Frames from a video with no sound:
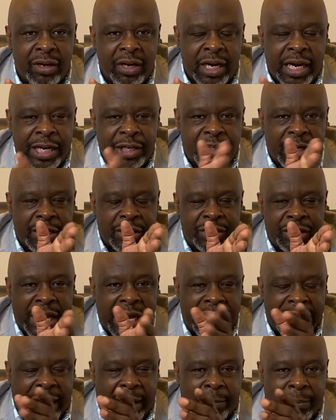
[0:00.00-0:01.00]
He's going to
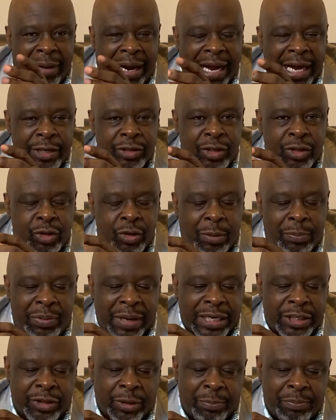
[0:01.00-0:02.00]
take our minds into a
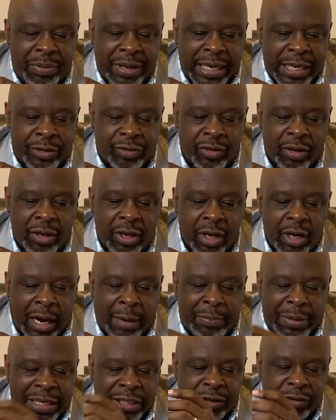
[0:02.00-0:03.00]
place of peace, a
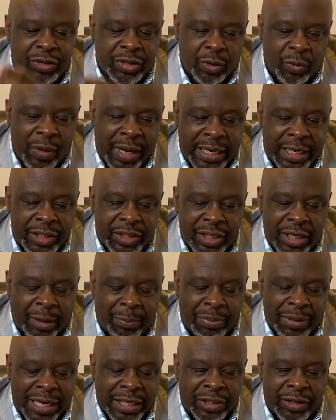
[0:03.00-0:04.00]
place of serenity, a
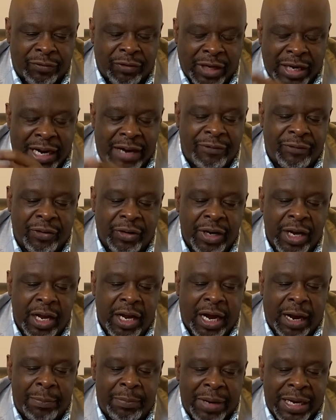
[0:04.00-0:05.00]
place of comfort,
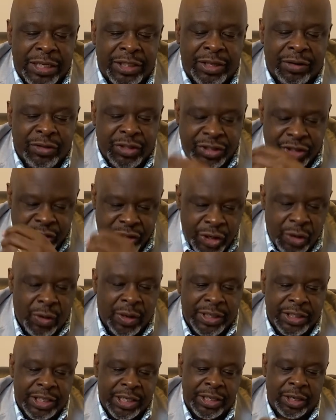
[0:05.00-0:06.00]
a place of
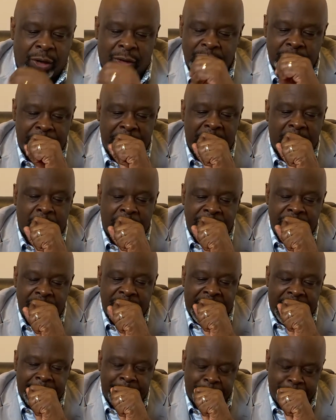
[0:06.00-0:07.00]
security. The Holy Spirit will do
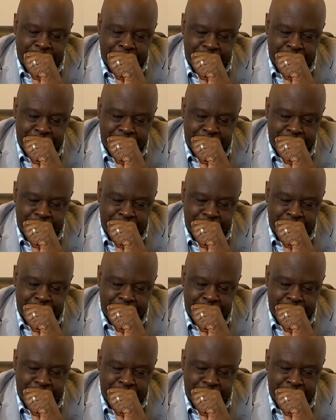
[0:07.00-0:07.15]
that.